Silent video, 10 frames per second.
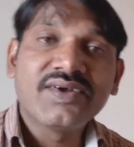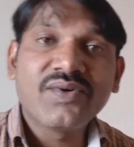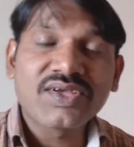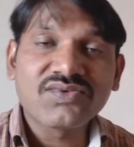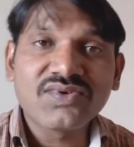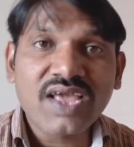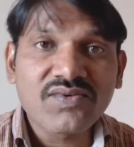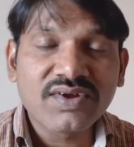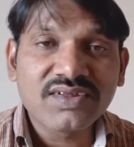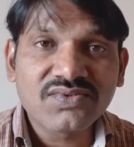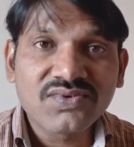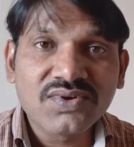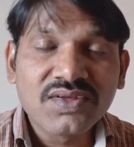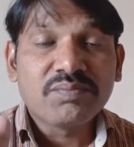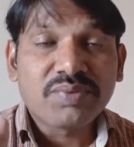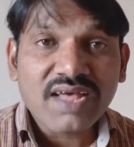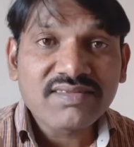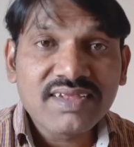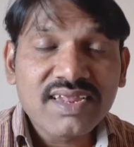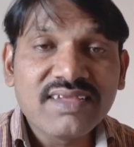Okay student have understood?
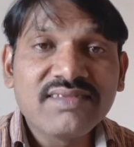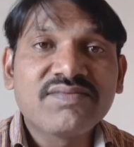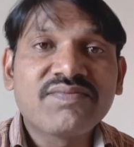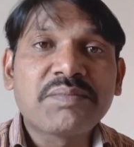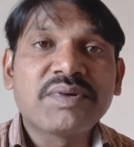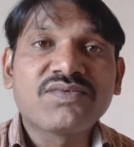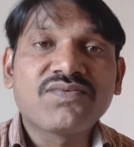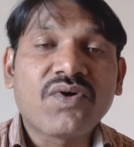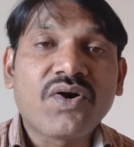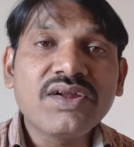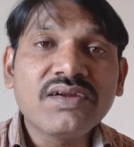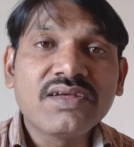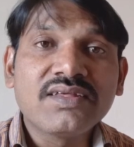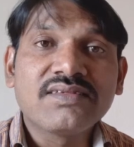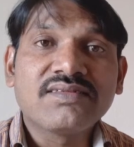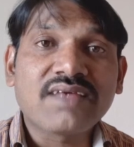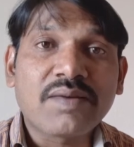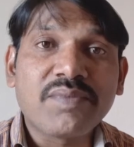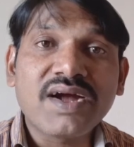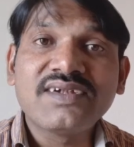Brazil is famous for
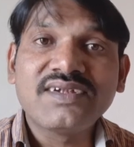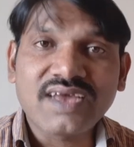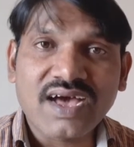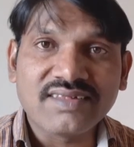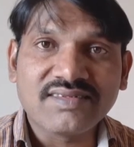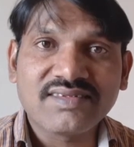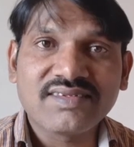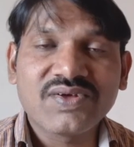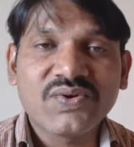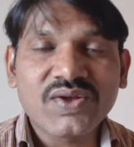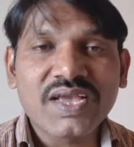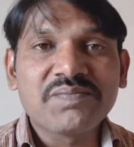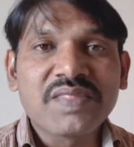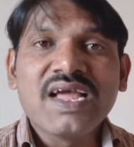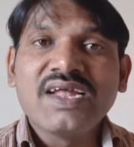samba dance. Okay.